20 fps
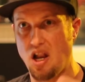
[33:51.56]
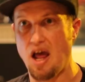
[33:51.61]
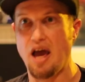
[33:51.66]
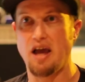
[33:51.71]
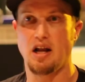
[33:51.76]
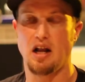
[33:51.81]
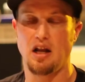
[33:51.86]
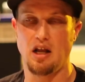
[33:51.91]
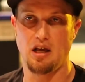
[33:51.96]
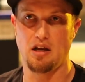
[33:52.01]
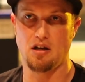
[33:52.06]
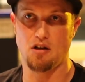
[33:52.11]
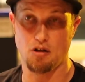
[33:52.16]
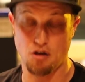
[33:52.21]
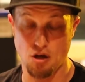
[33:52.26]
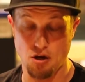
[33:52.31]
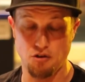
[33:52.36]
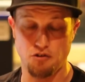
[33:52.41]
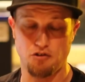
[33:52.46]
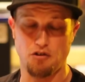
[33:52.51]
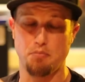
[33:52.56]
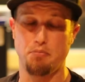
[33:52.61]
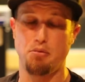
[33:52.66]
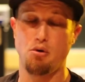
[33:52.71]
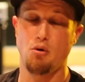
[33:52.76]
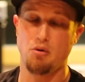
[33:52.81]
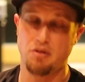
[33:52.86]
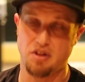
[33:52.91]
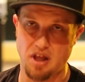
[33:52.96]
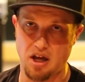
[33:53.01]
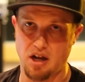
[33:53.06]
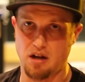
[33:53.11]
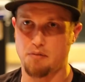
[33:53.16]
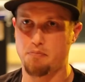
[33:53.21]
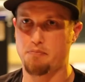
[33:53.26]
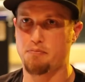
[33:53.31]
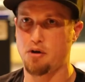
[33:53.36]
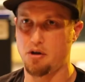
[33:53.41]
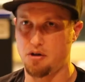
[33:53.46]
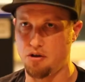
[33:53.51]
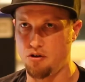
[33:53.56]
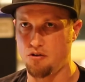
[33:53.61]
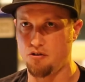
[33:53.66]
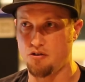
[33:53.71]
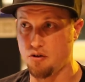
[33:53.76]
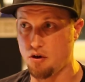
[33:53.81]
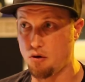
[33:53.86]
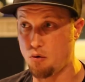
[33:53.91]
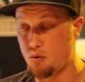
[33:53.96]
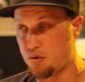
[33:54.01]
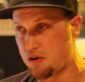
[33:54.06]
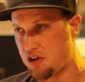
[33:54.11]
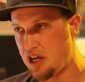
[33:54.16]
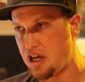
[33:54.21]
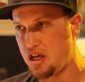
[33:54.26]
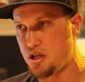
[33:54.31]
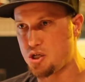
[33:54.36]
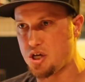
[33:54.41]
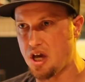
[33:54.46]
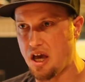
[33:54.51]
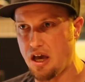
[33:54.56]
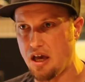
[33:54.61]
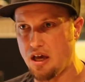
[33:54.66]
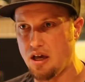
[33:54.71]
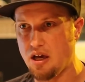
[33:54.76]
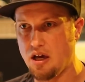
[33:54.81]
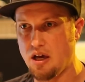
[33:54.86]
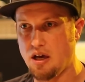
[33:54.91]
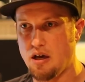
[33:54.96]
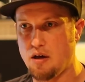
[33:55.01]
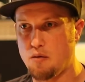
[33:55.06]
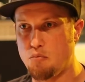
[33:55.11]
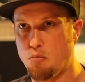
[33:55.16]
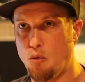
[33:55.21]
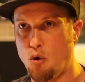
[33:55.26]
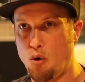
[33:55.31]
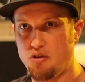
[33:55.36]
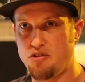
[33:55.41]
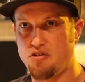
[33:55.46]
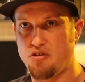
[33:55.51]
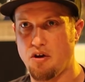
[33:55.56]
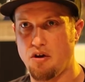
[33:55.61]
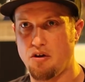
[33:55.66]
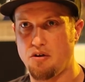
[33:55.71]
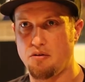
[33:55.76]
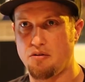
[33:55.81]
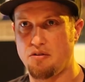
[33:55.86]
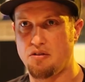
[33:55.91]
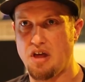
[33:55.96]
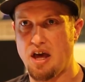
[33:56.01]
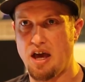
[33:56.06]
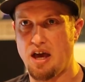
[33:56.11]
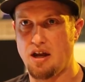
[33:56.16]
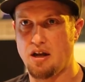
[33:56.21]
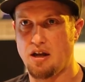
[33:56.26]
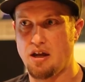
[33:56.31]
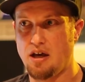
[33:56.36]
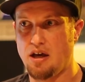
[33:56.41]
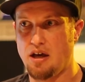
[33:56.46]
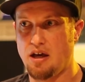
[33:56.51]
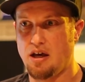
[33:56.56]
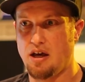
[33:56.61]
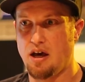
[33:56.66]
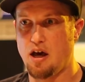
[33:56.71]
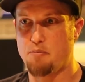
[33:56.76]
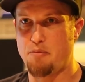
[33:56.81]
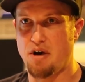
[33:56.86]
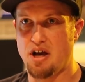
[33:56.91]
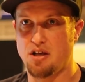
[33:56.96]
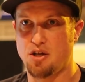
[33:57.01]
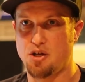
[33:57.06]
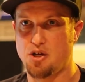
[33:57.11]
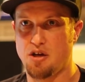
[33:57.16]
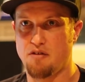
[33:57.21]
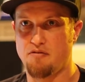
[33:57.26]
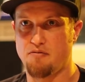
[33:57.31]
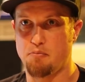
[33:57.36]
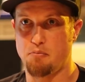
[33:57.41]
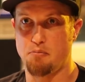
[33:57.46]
likely to go support that producer or DJ more so than a bunch of